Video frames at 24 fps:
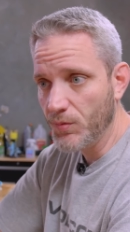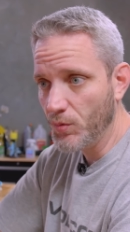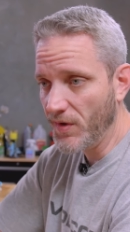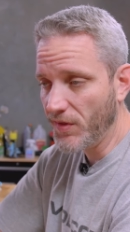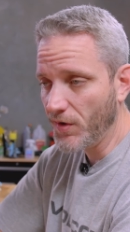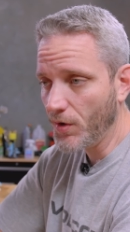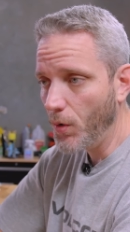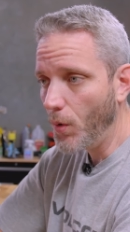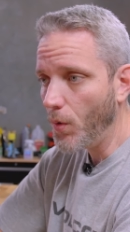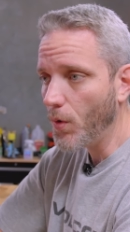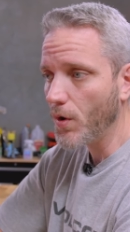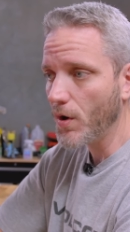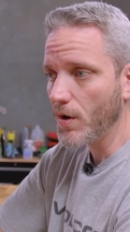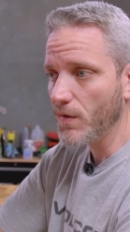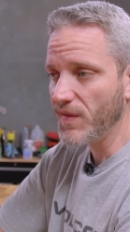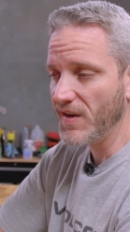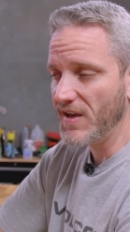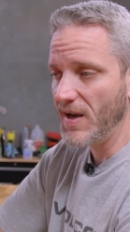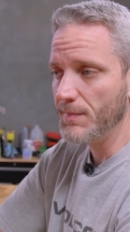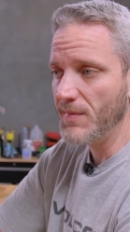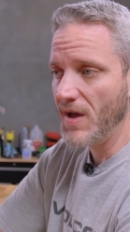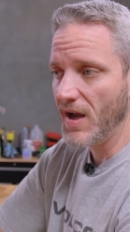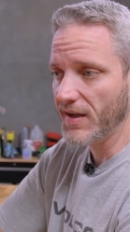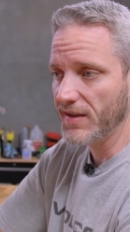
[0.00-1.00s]
with core,
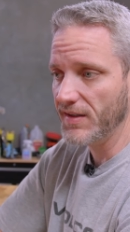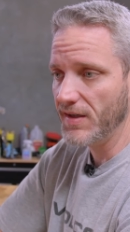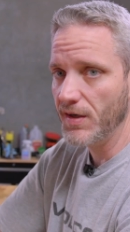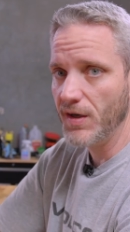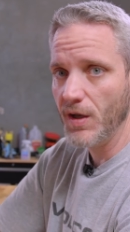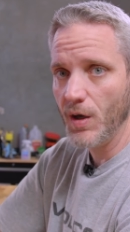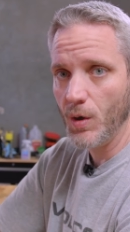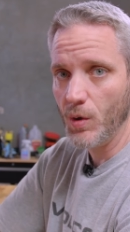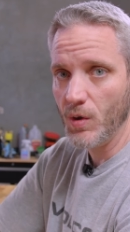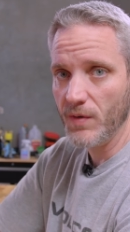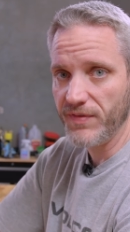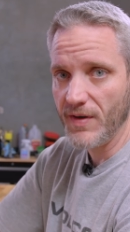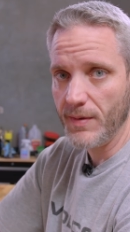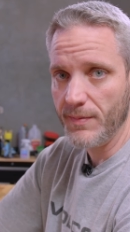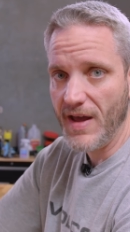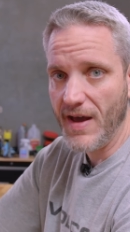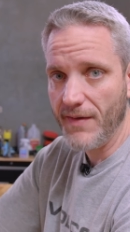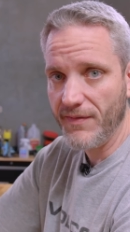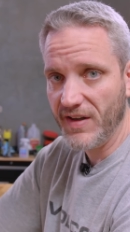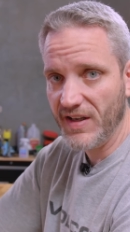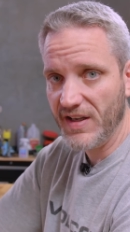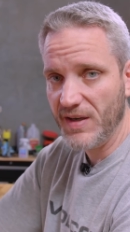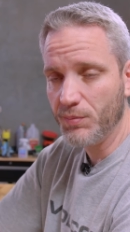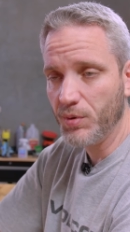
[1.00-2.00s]
then I'm not going to know if I'm
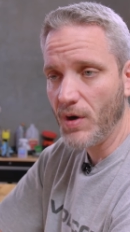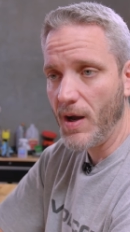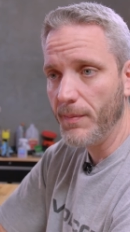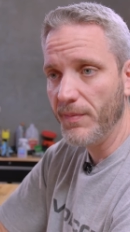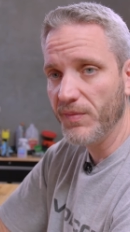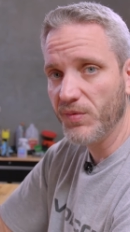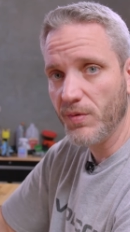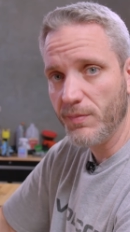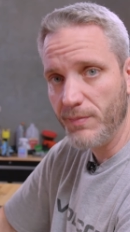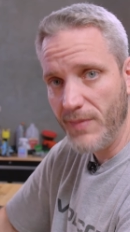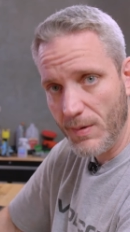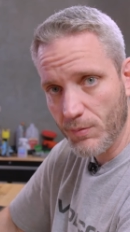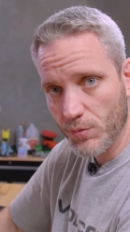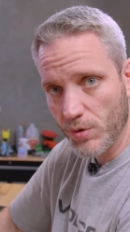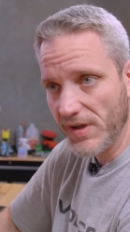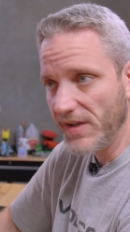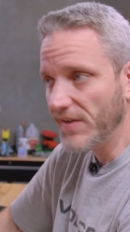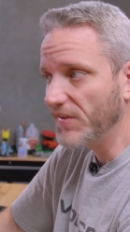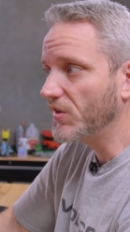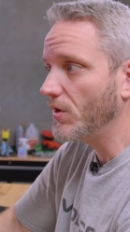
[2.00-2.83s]
having any problems with memory.